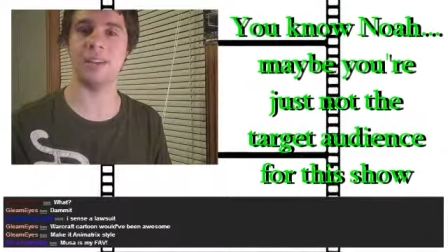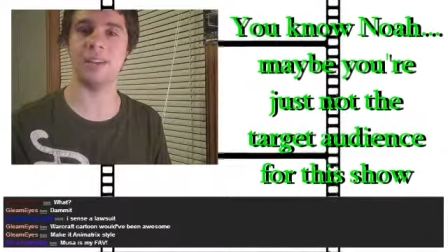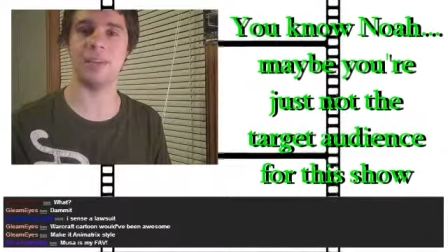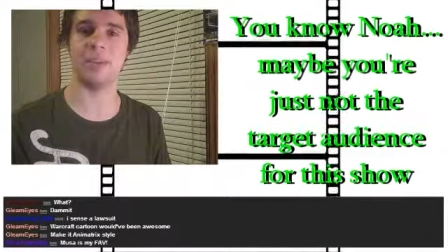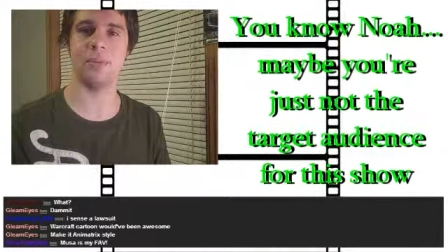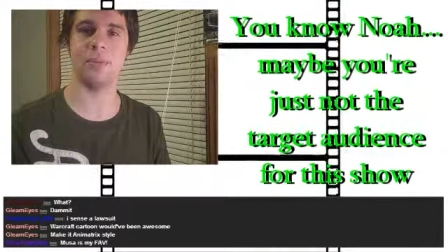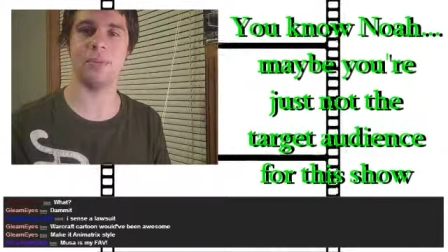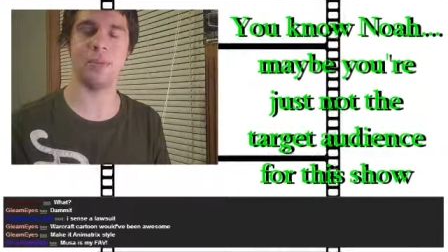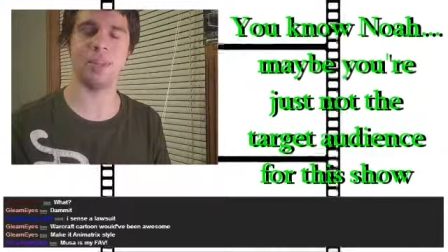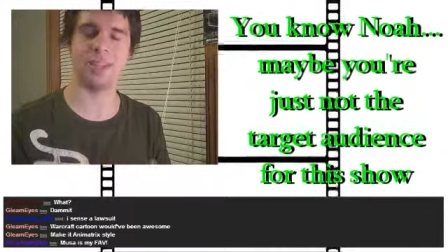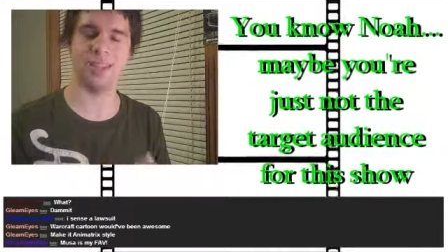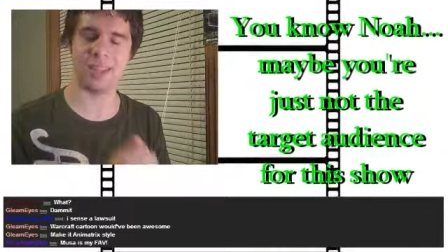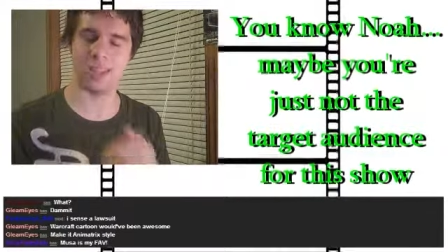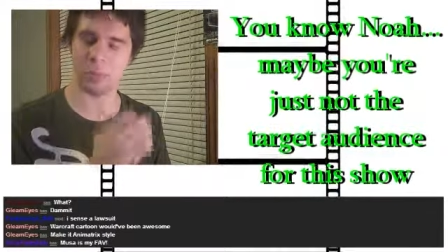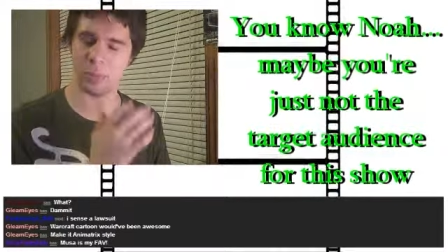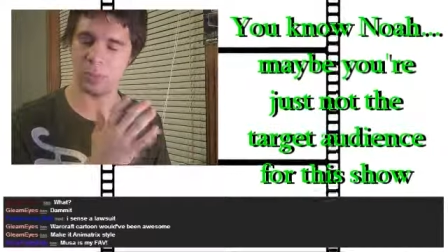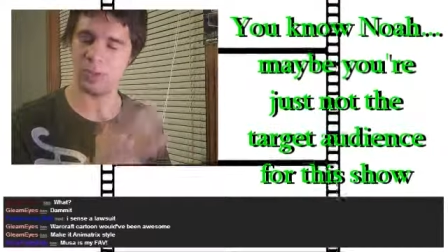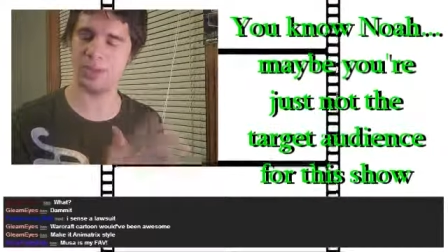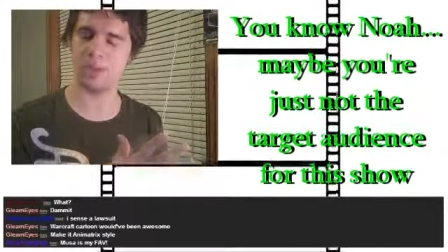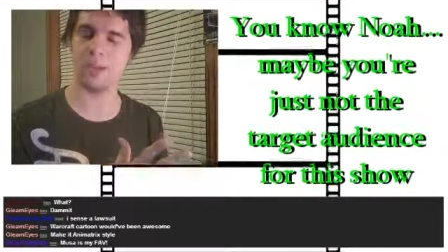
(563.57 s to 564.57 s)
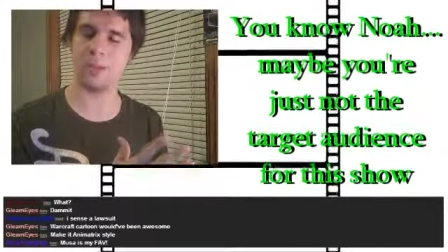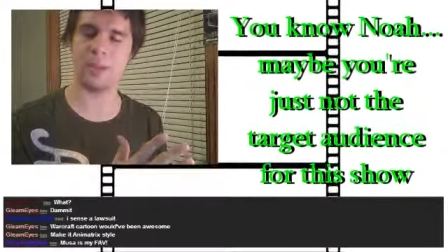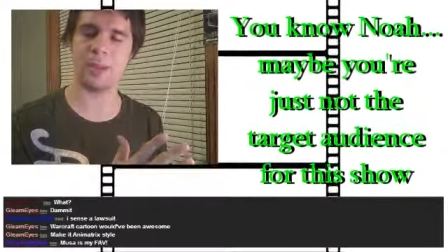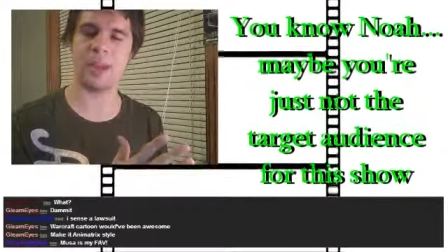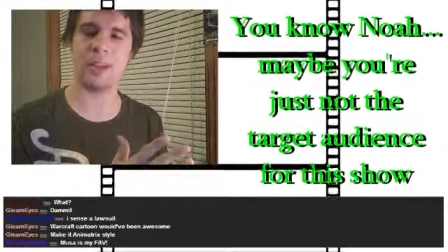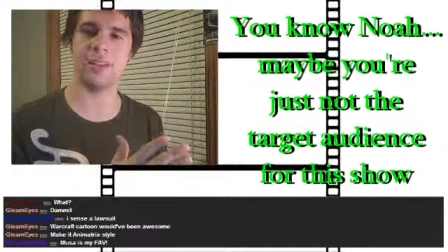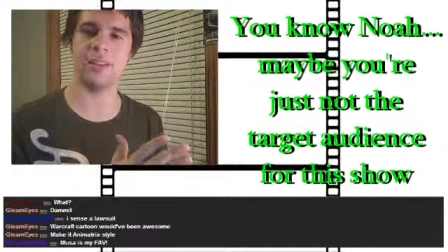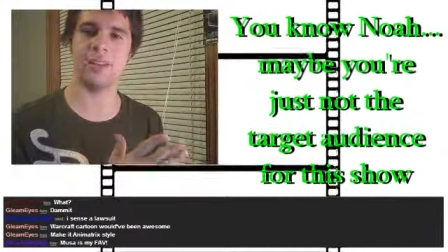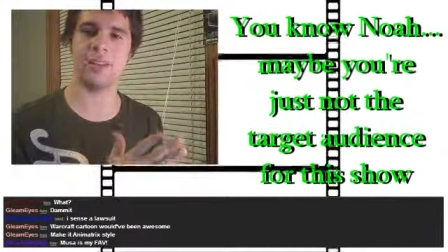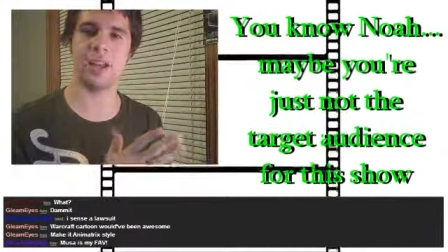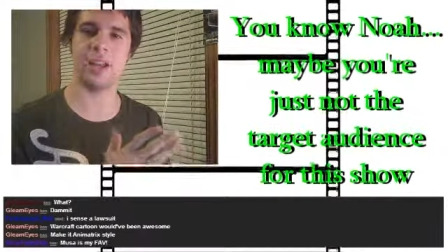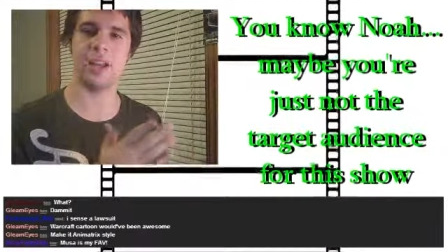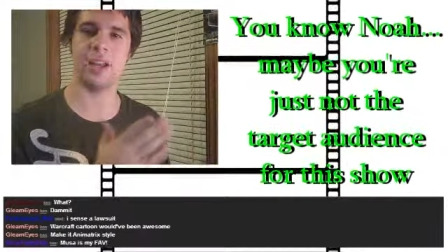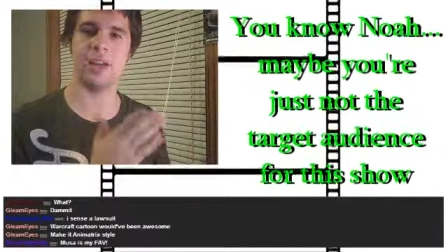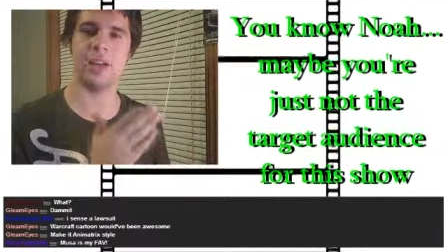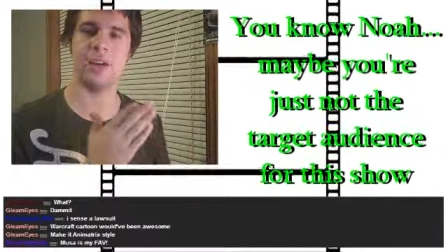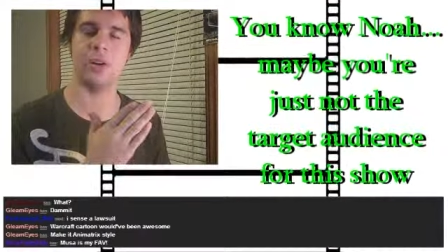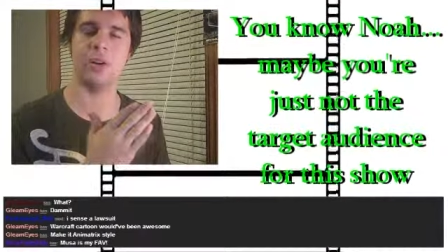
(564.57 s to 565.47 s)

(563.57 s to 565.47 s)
It really, it really depends on